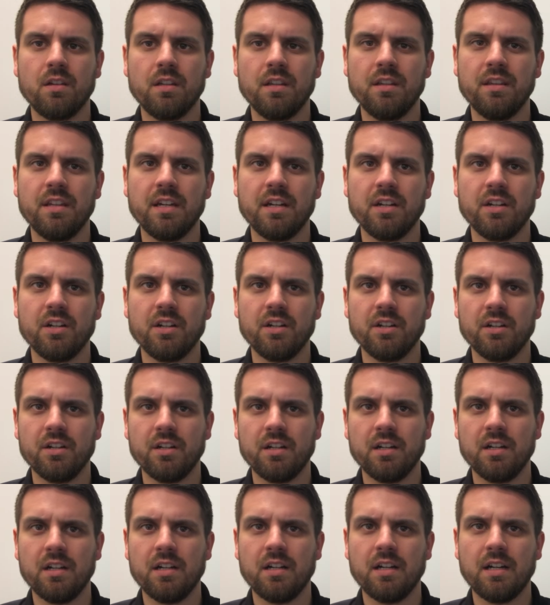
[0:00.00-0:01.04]
They're
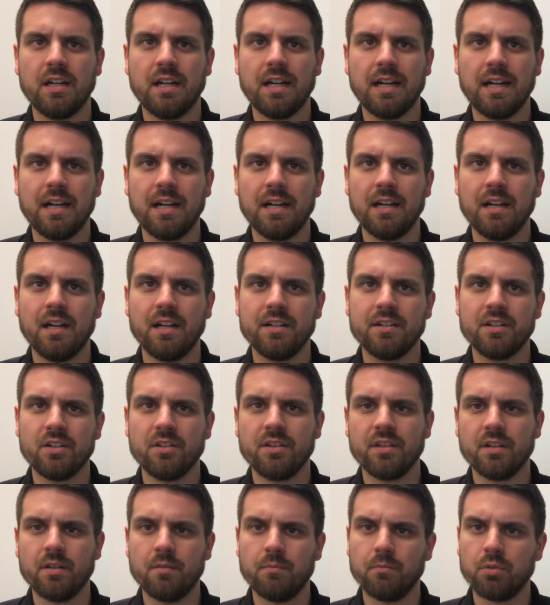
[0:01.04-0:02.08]
under
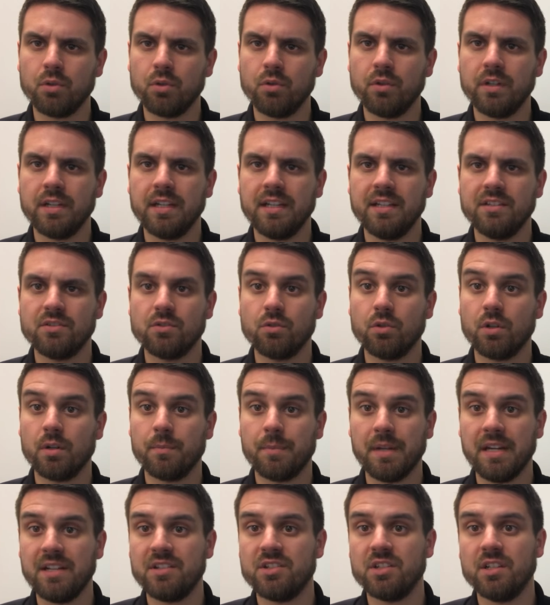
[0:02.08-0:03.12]
the employees or
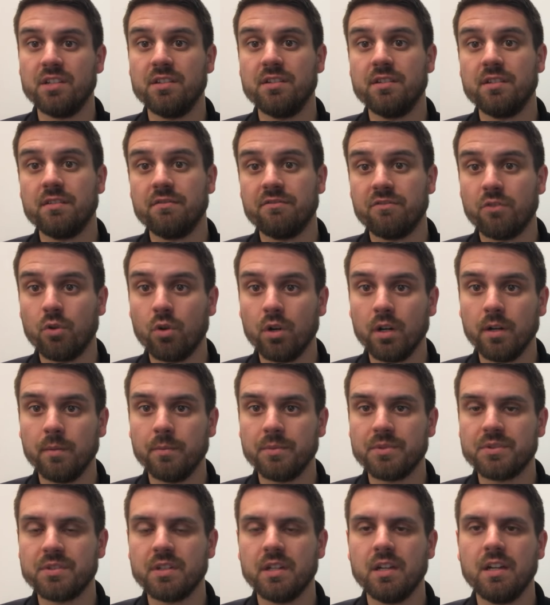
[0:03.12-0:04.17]
patient
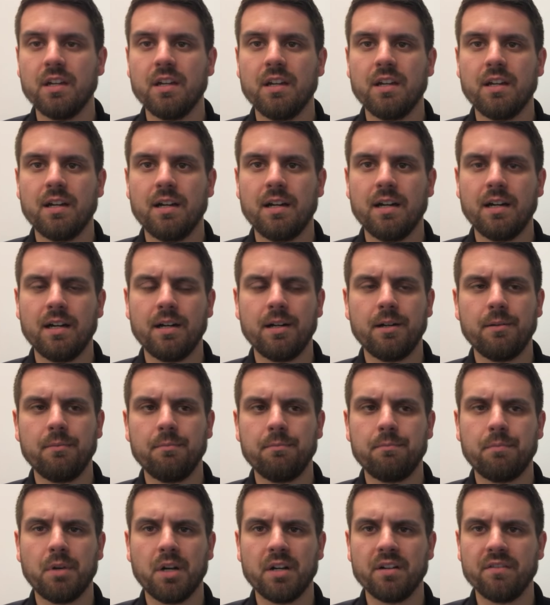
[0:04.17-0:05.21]
forms,
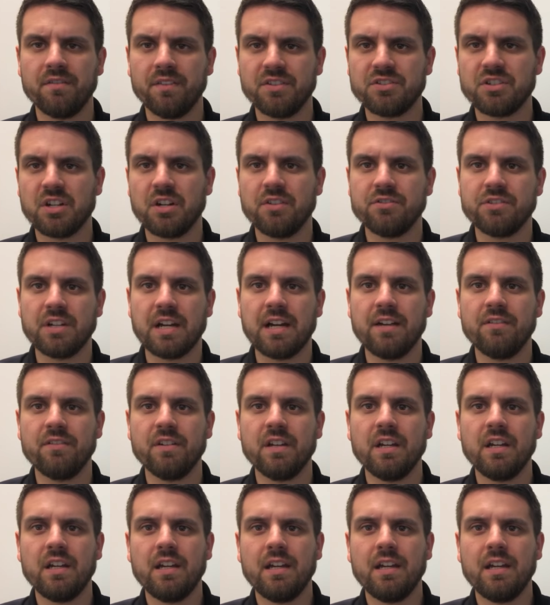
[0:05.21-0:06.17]
part of the shared drive.